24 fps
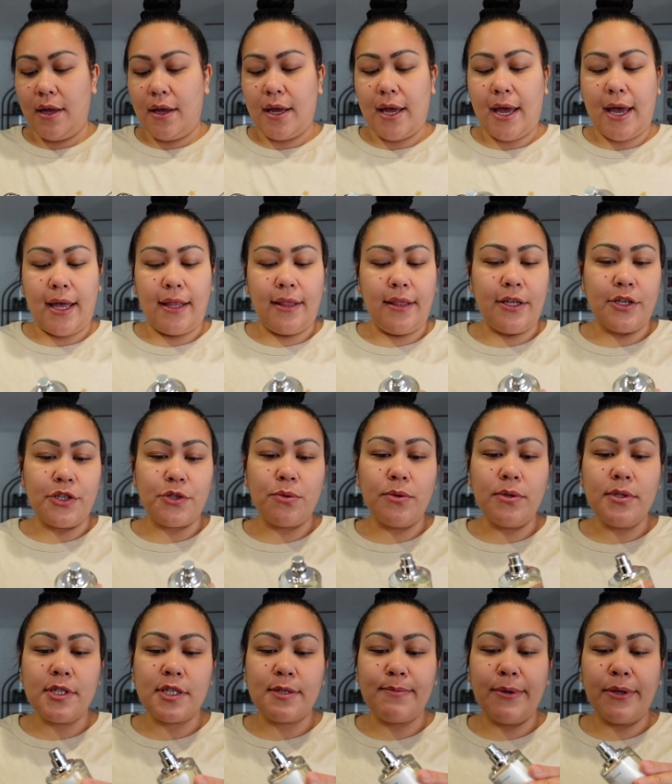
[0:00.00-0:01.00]
And this
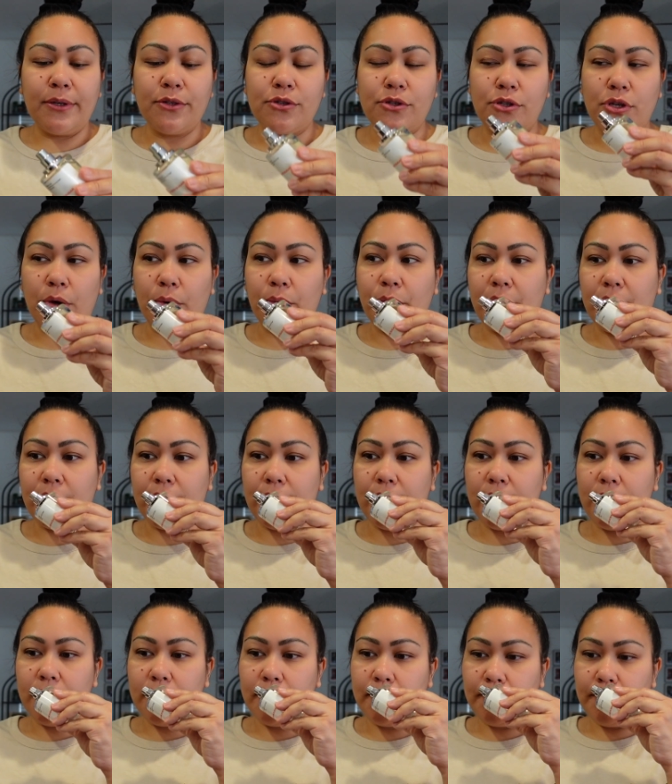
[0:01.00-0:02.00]
one smells so
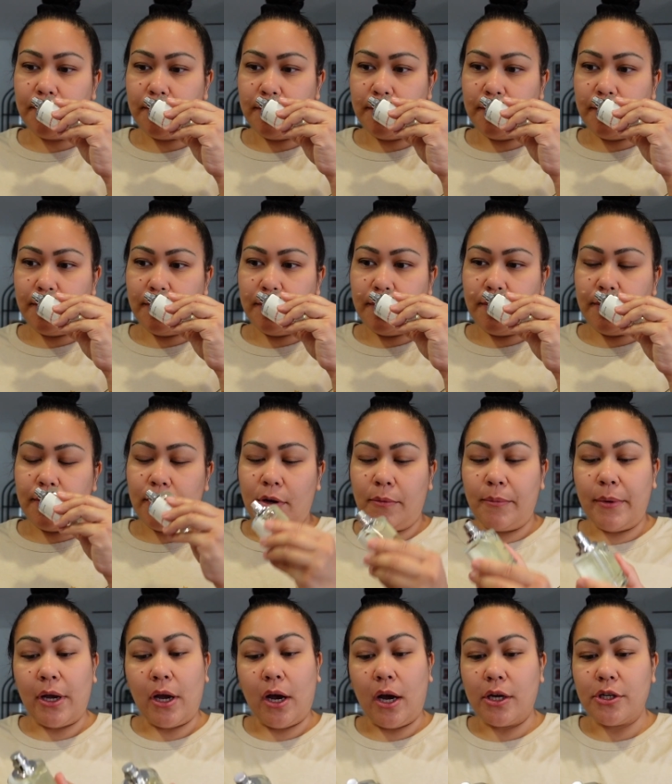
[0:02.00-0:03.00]
good. Oh
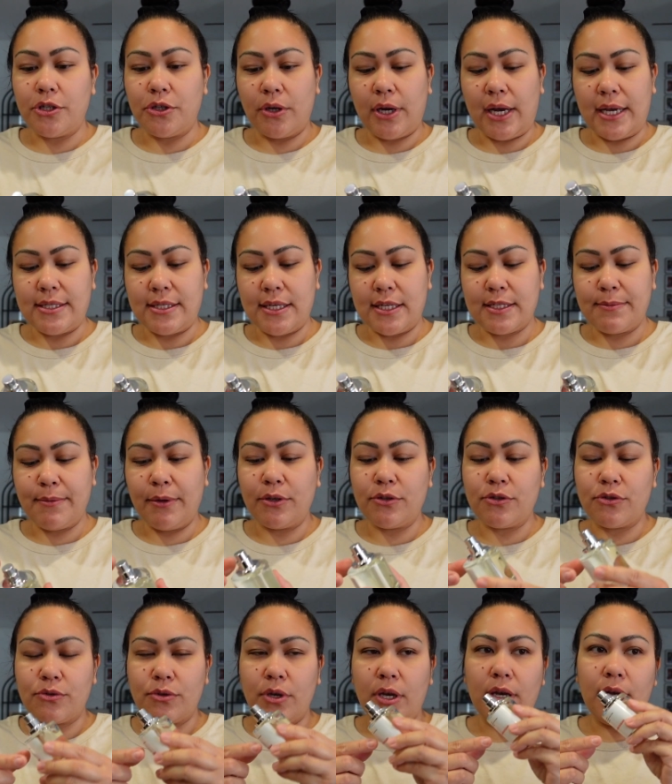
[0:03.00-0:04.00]
my gosh, you guys, it
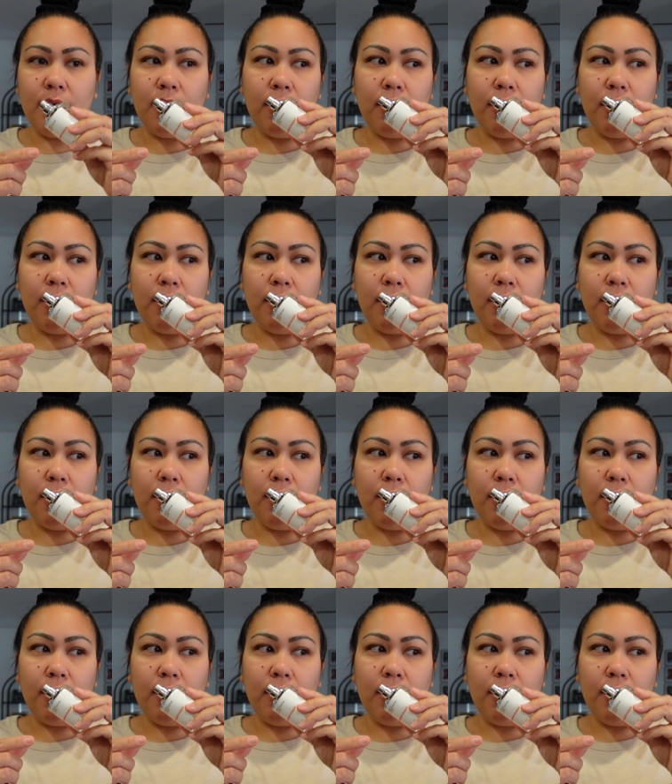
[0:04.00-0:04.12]
smells...